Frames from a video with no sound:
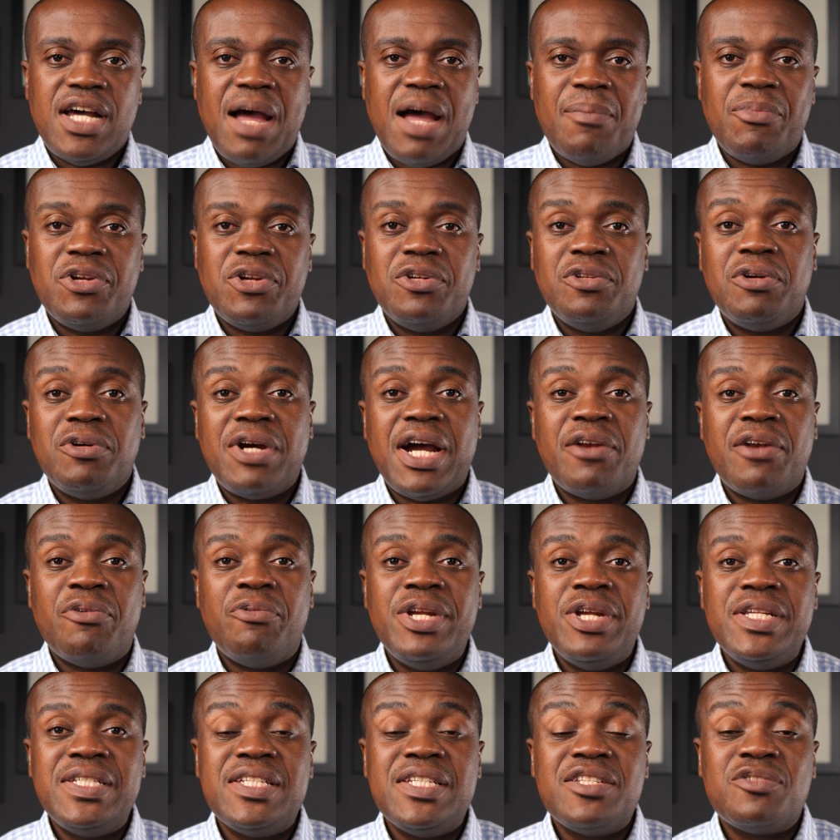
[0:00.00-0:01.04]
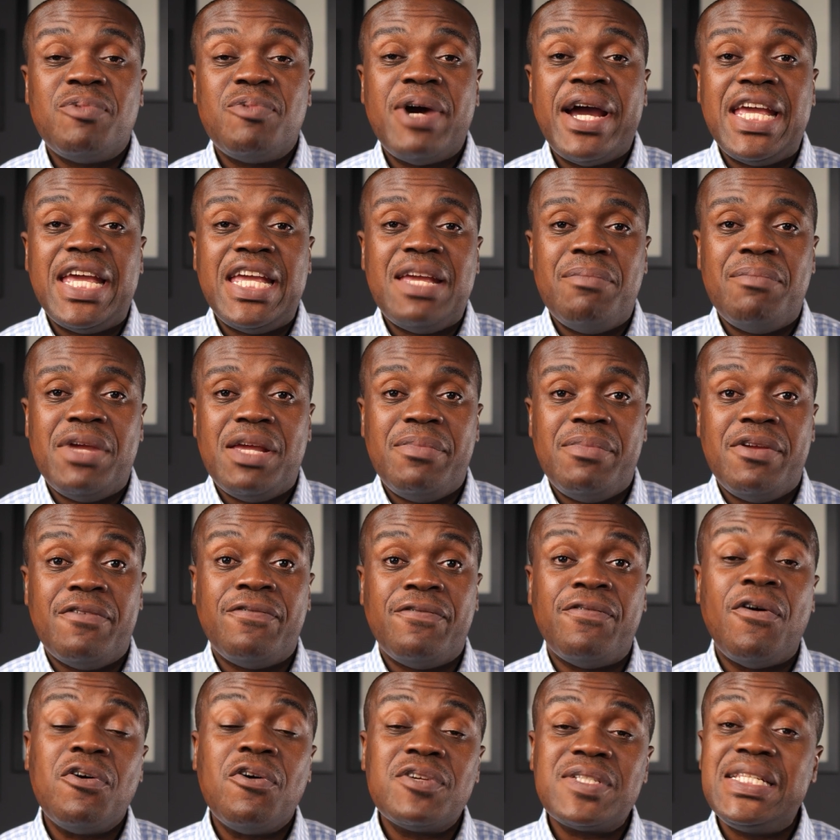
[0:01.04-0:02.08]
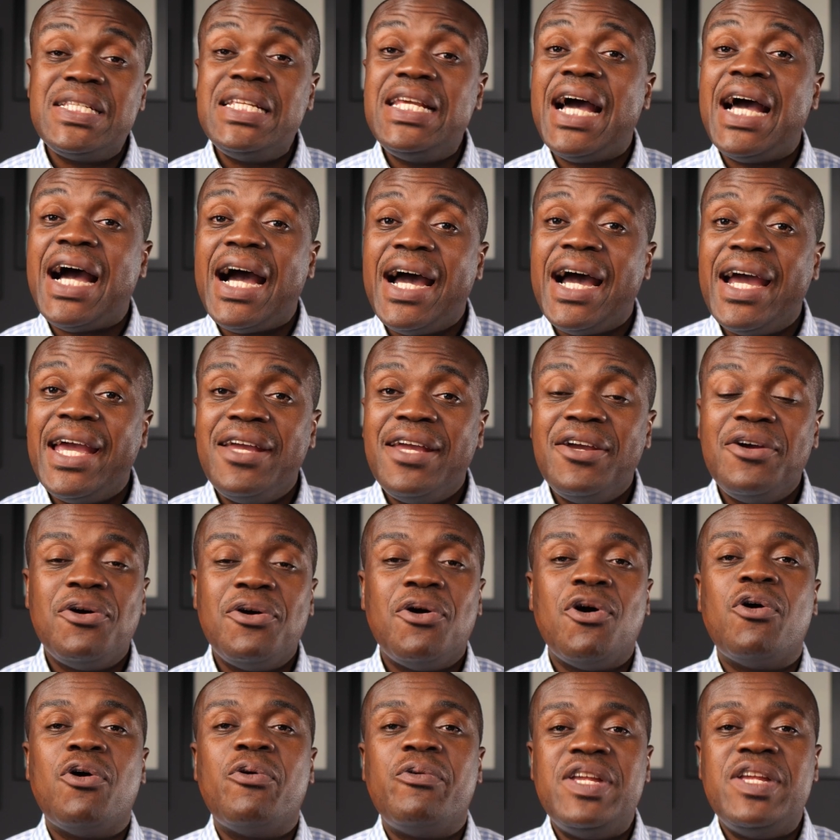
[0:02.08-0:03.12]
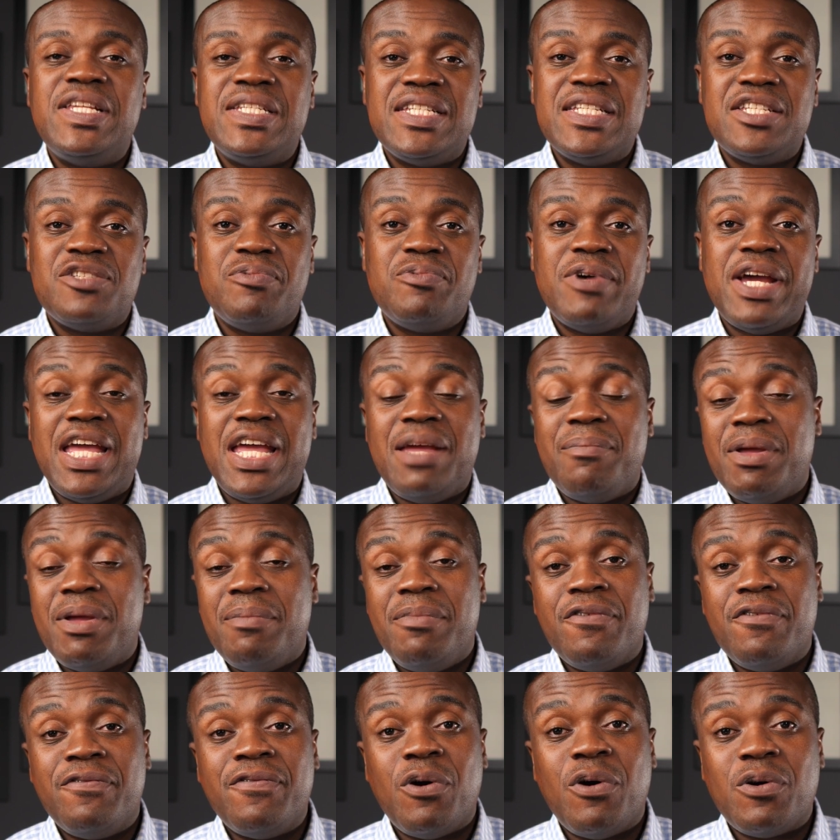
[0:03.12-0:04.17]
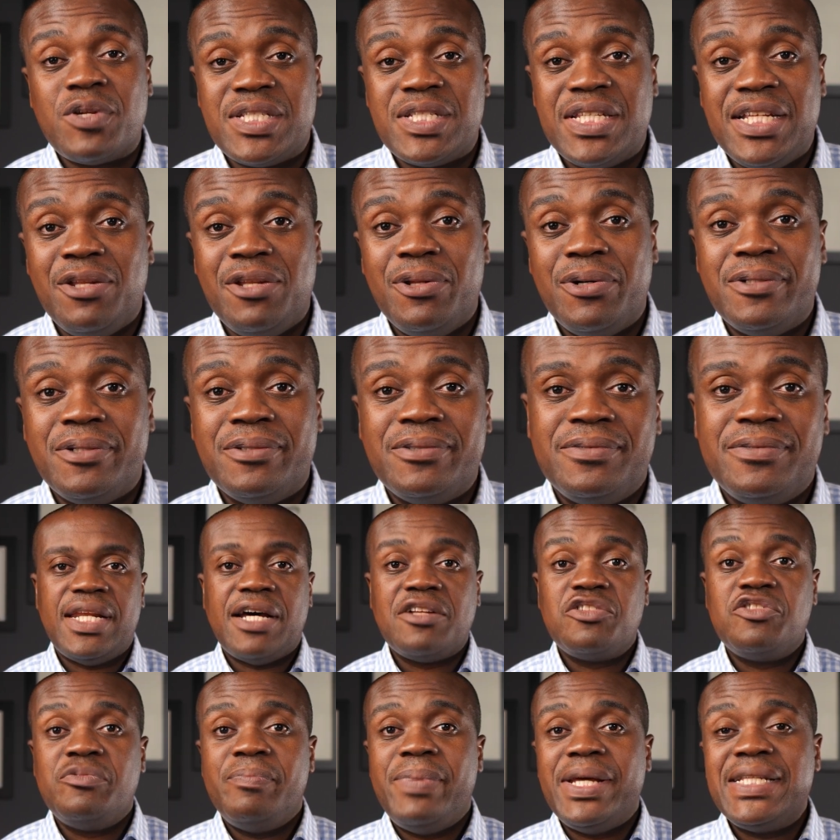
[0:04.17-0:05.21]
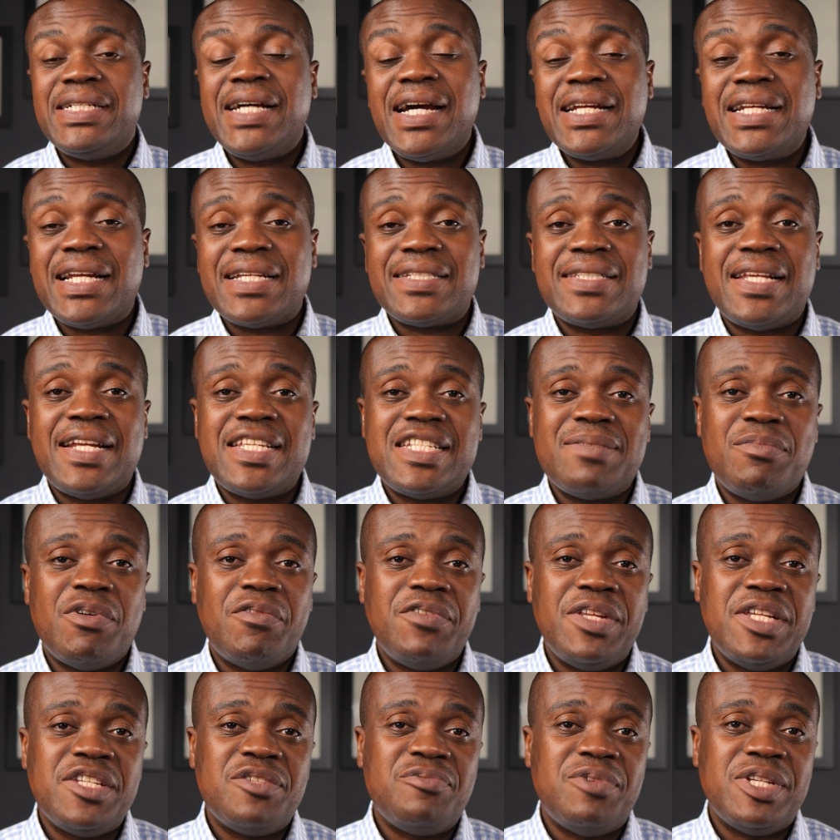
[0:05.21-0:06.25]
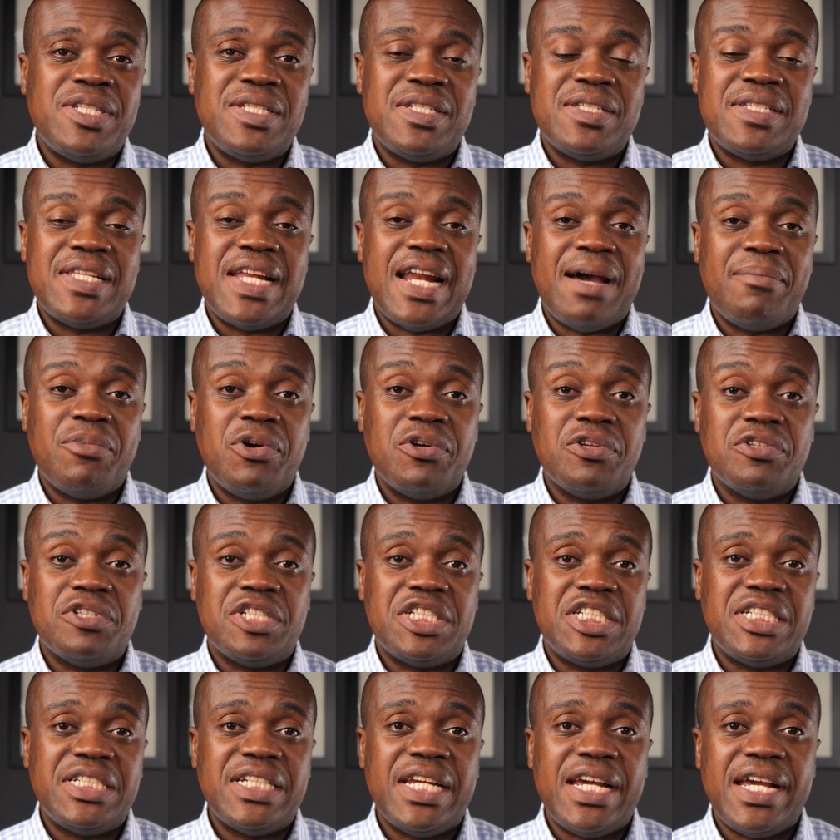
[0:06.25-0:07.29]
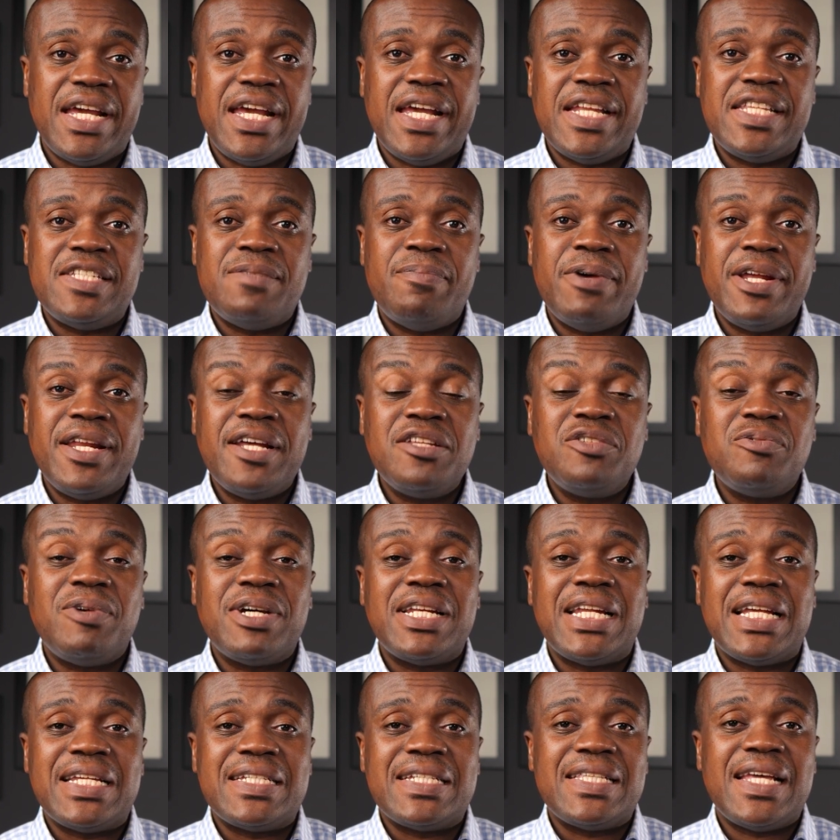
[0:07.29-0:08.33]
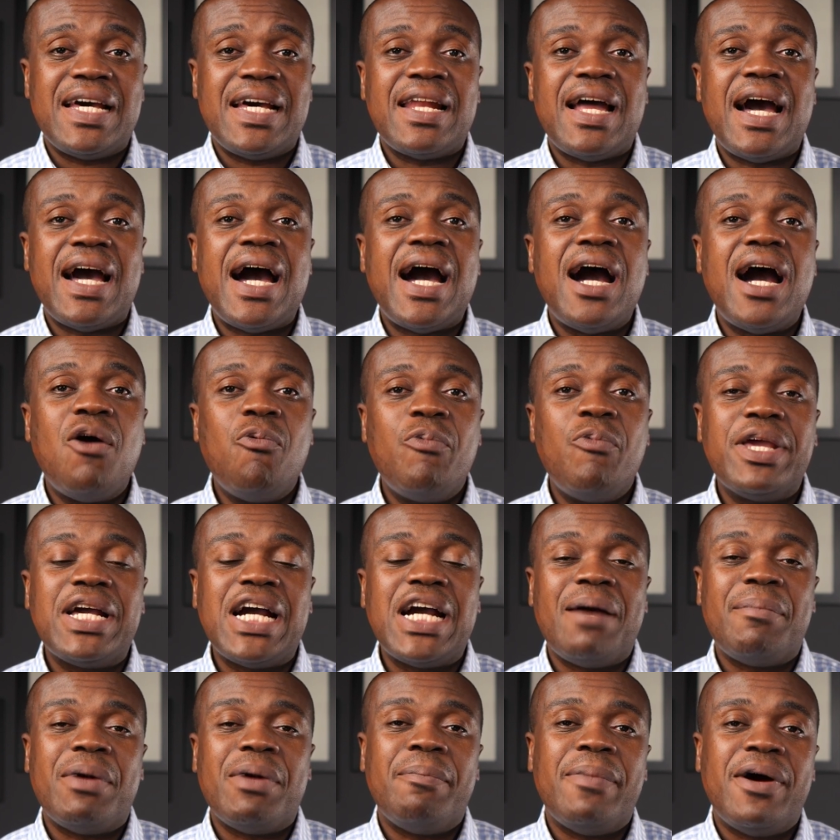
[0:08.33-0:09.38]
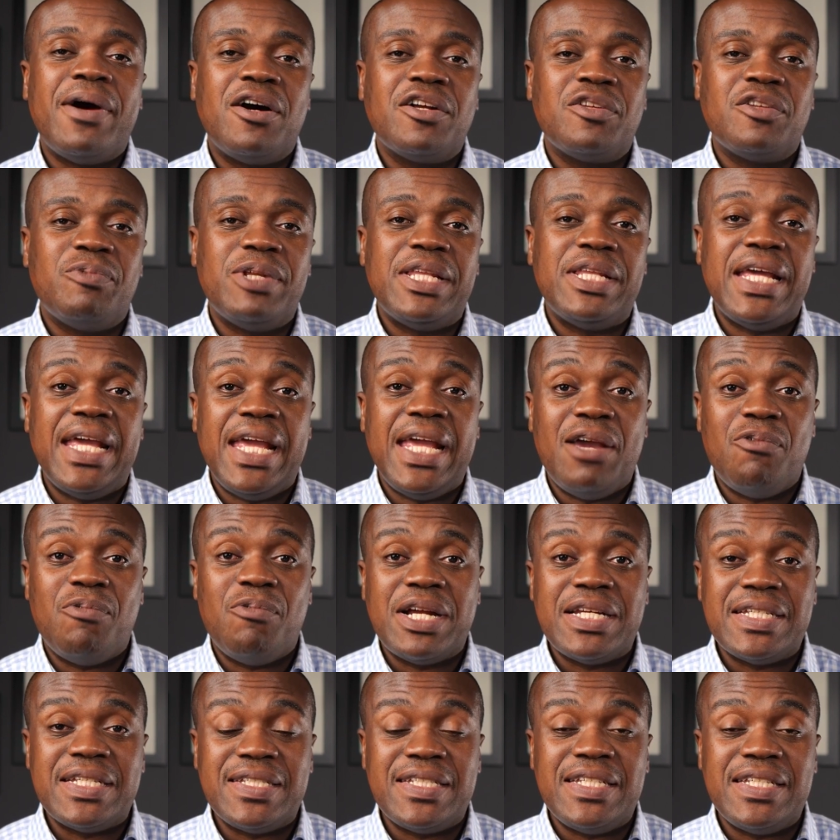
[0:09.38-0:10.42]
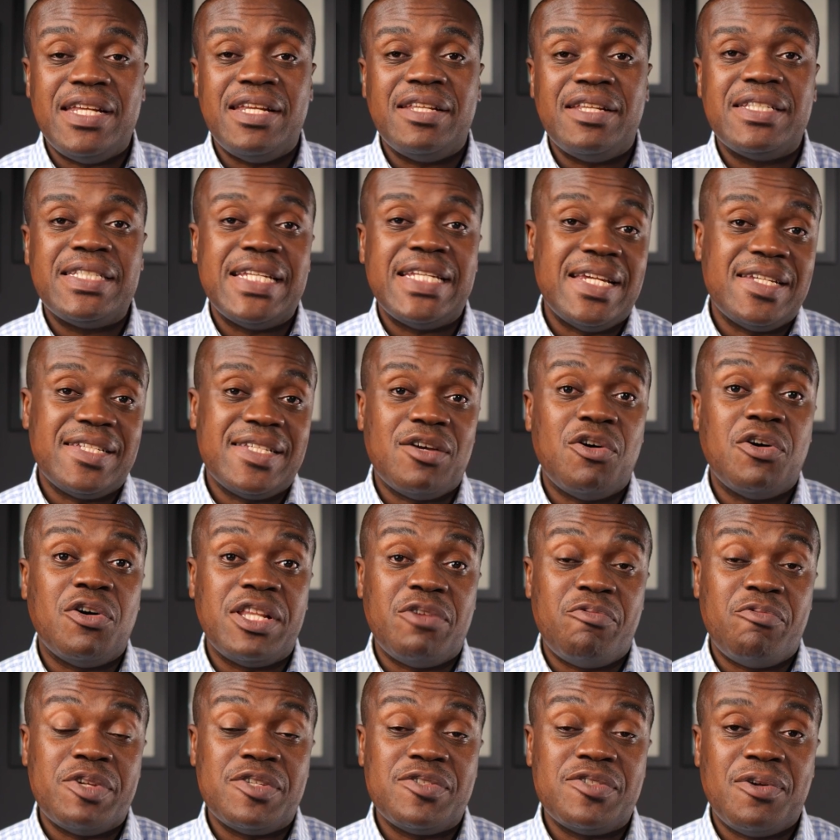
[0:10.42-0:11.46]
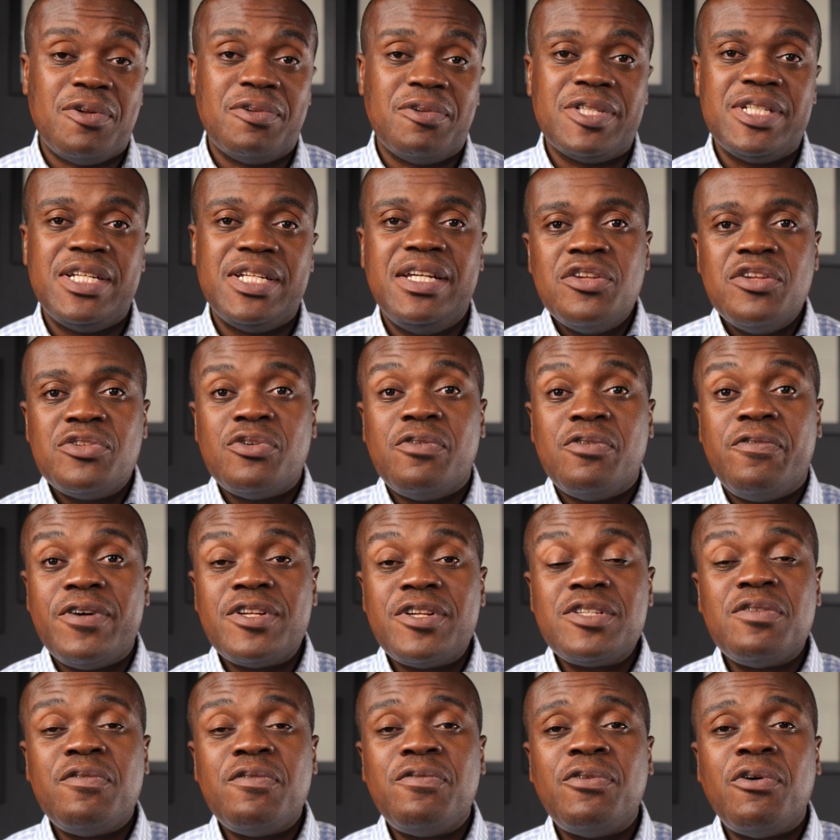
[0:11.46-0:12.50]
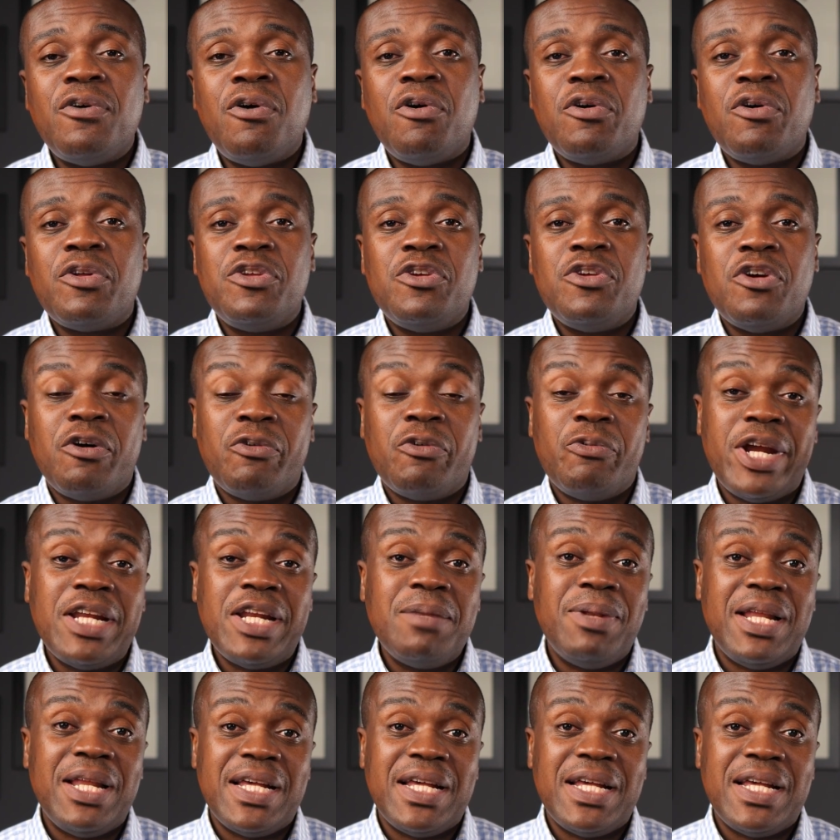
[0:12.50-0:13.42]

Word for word: I'm going to look at reasons why it may be falsely high or reasons where it may be falsely low. Now to better understand some of these reasons that I'm going to share, it's better to understand how we come about with the A1C test or the result. So first of all, your red